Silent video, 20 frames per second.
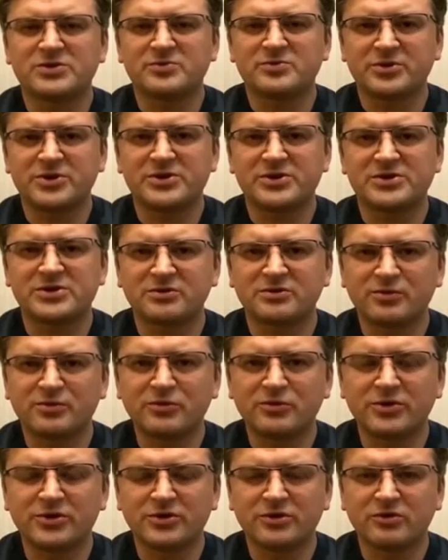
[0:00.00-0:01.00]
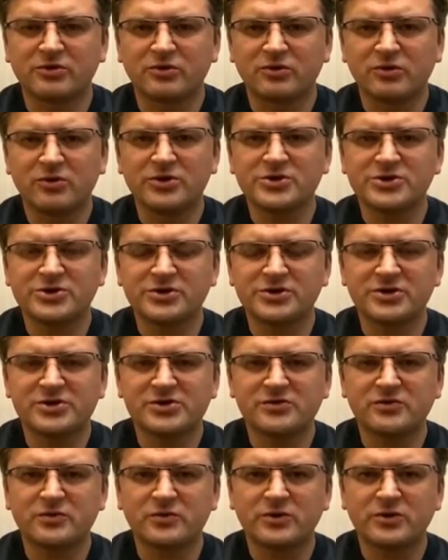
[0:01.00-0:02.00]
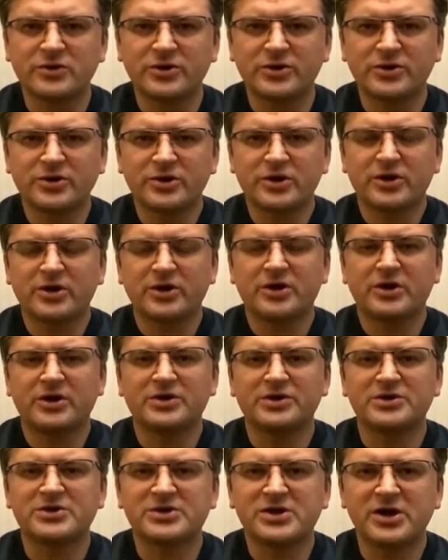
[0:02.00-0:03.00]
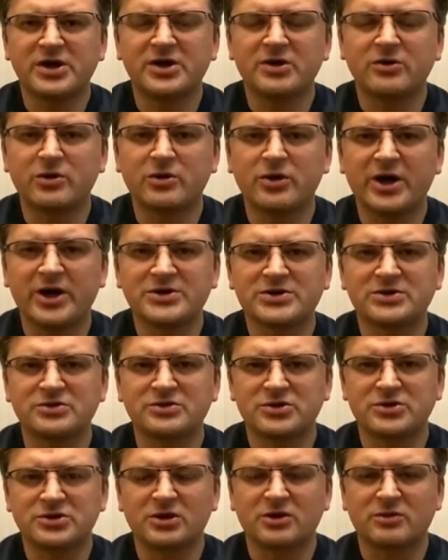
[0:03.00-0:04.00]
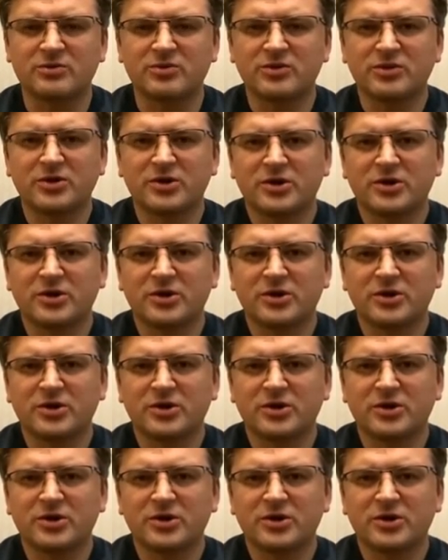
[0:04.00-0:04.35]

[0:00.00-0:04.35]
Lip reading: President Putin who launched this war, and it's he who has to stop.